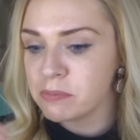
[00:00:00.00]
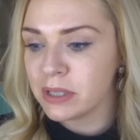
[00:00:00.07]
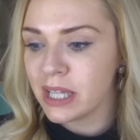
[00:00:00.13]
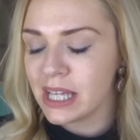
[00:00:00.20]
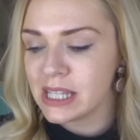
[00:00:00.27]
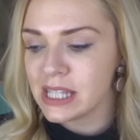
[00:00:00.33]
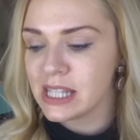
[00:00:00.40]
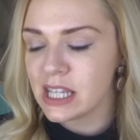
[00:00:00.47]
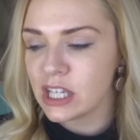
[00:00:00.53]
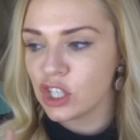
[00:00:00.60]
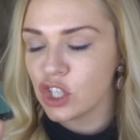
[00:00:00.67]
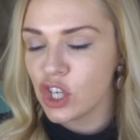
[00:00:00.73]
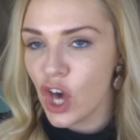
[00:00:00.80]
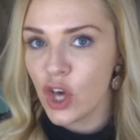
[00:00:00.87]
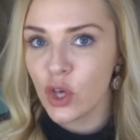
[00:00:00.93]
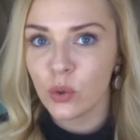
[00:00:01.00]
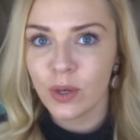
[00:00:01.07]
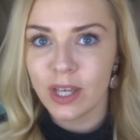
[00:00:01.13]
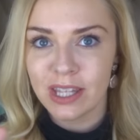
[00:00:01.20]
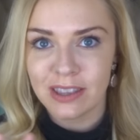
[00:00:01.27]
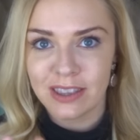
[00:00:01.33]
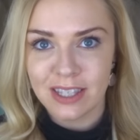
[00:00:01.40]
and plants that go
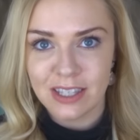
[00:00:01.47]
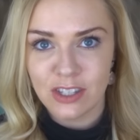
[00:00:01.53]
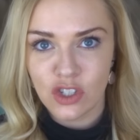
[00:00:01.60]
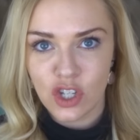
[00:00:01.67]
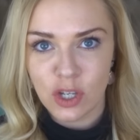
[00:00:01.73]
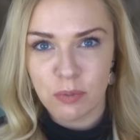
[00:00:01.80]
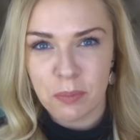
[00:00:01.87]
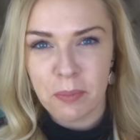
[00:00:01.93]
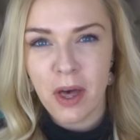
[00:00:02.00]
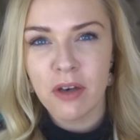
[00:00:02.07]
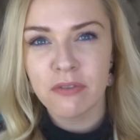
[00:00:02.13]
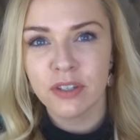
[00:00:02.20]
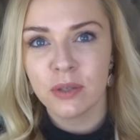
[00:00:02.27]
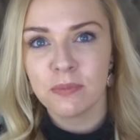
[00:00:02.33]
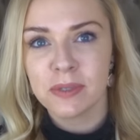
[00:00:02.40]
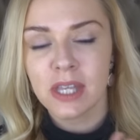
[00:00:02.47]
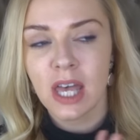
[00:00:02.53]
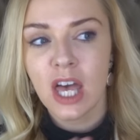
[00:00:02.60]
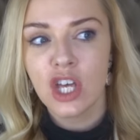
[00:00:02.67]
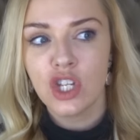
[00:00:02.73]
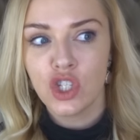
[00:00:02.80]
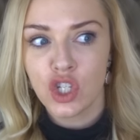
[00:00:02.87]
in the Chypre perfumes
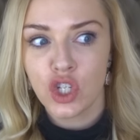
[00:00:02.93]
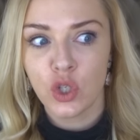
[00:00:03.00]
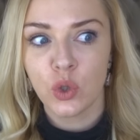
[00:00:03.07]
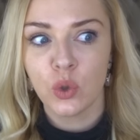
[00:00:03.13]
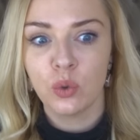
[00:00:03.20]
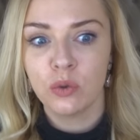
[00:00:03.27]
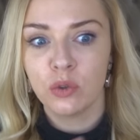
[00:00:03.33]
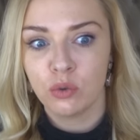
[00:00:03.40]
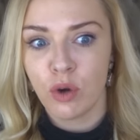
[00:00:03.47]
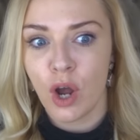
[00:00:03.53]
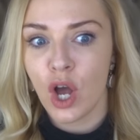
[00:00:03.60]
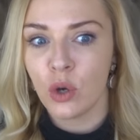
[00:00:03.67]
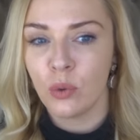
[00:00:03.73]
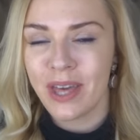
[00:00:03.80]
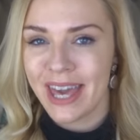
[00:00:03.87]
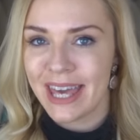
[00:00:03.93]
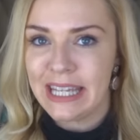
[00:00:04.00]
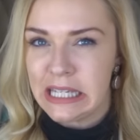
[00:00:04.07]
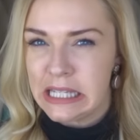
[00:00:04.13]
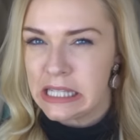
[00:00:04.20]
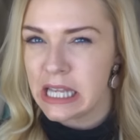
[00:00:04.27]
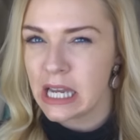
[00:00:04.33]
do grow
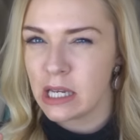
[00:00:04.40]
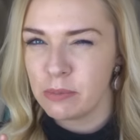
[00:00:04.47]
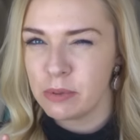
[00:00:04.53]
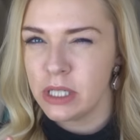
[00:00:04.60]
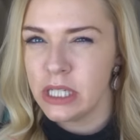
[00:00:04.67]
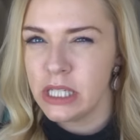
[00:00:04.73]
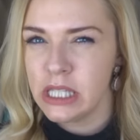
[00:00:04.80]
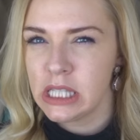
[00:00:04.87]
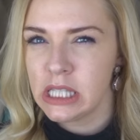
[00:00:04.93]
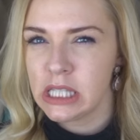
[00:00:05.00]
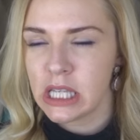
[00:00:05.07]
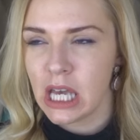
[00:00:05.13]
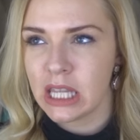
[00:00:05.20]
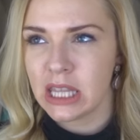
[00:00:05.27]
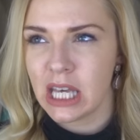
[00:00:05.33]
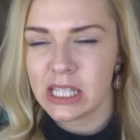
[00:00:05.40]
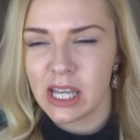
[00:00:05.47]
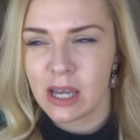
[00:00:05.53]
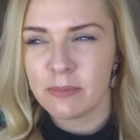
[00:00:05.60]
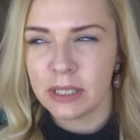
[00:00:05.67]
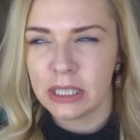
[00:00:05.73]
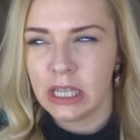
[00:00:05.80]
in Cyprus and that
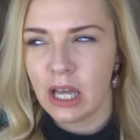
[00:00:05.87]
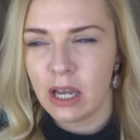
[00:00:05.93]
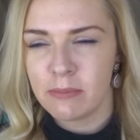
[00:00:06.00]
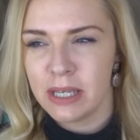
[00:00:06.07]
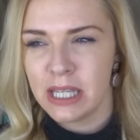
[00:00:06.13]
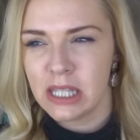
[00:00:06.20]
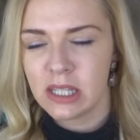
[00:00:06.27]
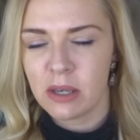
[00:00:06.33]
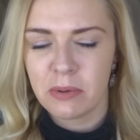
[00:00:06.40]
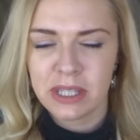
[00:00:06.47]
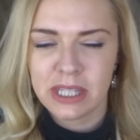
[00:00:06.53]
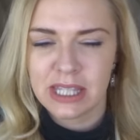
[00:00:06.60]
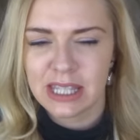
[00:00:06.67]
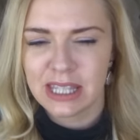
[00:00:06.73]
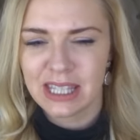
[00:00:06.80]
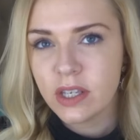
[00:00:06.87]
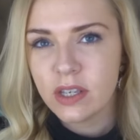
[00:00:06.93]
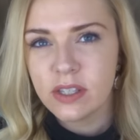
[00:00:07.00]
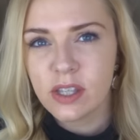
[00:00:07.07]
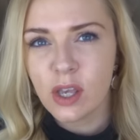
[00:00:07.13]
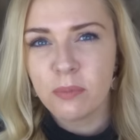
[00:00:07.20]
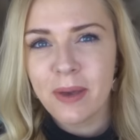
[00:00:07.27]
type of climate.
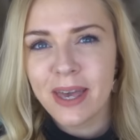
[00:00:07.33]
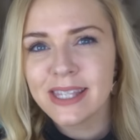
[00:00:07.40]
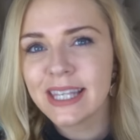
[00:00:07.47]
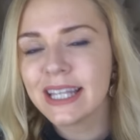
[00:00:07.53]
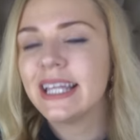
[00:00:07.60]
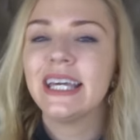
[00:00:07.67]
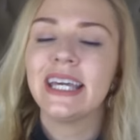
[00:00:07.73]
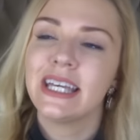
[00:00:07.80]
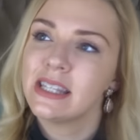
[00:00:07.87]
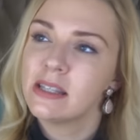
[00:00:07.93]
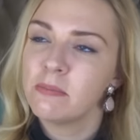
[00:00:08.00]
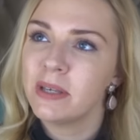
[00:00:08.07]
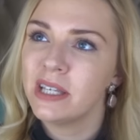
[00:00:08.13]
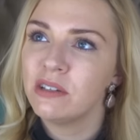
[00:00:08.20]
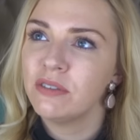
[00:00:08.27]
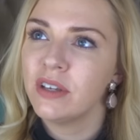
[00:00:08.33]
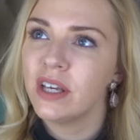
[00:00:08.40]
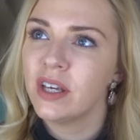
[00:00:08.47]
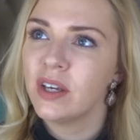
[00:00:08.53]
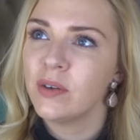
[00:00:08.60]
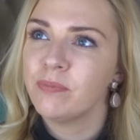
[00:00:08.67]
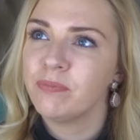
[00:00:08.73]
So basically it's a bit of
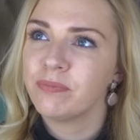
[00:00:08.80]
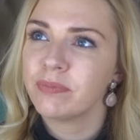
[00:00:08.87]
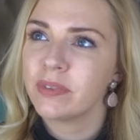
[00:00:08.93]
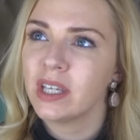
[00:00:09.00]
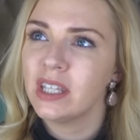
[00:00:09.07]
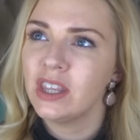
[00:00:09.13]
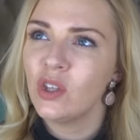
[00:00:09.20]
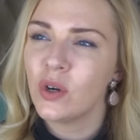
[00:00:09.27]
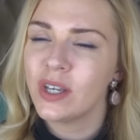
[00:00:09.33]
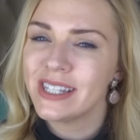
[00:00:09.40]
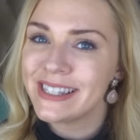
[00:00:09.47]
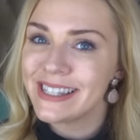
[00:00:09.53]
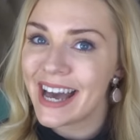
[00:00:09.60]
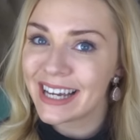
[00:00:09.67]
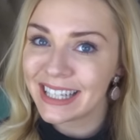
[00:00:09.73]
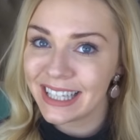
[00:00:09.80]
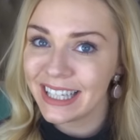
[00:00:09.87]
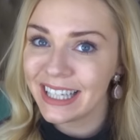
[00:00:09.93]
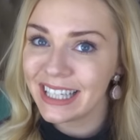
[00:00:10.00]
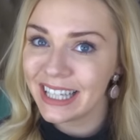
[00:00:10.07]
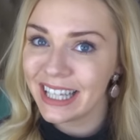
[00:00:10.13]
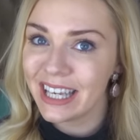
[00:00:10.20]
a not exactly
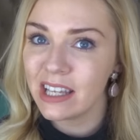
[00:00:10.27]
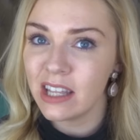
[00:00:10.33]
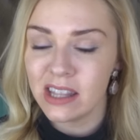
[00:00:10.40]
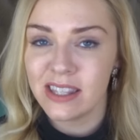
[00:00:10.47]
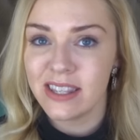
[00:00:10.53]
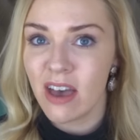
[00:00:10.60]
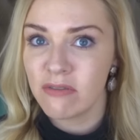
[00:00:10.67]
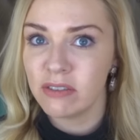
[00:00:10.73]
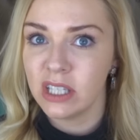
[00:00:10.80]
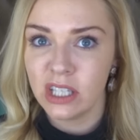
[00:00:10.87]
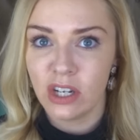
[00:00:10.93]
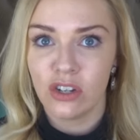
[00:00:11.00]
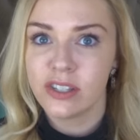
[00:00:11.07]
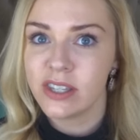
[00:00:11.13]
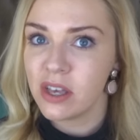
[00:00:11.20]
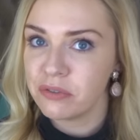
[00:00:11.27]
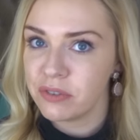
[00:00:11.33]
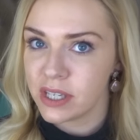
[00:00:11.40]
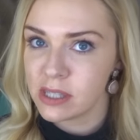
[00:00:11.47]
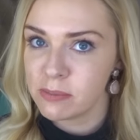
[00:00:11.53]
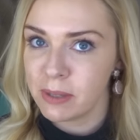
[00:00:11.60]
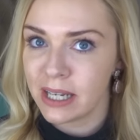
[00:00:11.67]
clear and definitely not
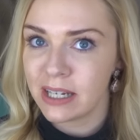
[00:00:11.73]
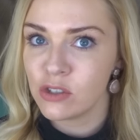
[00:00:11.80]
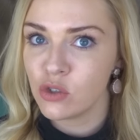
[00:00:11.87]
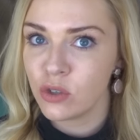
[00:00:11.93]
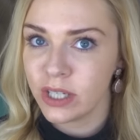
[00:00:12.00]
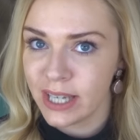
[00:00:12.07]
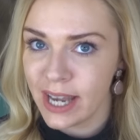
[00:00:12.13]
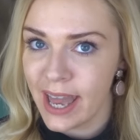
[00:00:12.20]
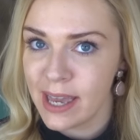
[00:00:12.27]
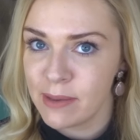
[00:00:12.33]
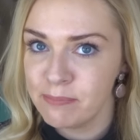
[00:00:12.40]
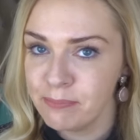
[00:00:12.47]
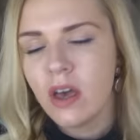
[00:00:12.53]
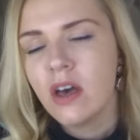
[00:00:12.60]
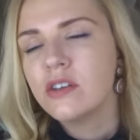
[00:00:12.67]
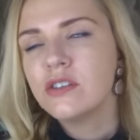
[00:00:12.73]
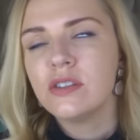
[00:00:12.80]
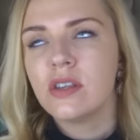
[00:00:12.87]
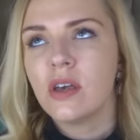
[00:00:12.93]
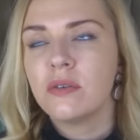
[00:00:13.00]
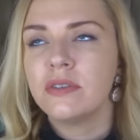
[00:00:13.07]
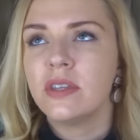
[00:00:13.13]
self-explanatory name.
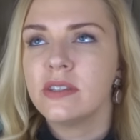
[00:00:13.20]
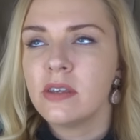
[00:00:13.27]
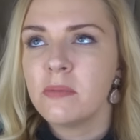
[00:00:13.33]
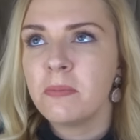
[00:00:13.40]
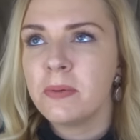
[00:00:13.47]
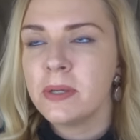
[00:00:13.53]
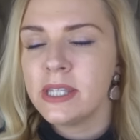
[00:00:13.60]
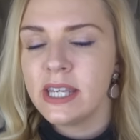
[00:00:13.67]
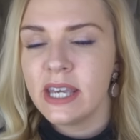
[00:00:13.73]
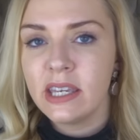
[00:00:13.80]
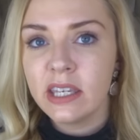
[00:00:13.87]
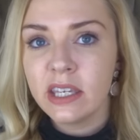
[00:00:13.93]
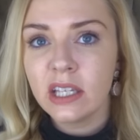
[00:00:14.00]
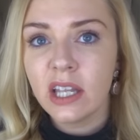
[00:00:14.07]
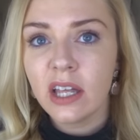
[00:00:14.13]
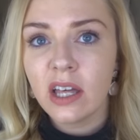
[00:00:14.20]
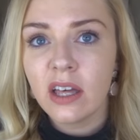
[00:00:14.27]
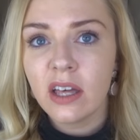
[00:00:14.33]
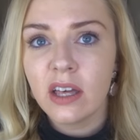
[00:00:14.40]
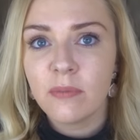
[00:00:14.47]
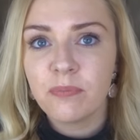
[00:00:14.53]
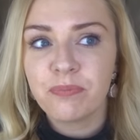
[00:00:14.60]
So there's a particular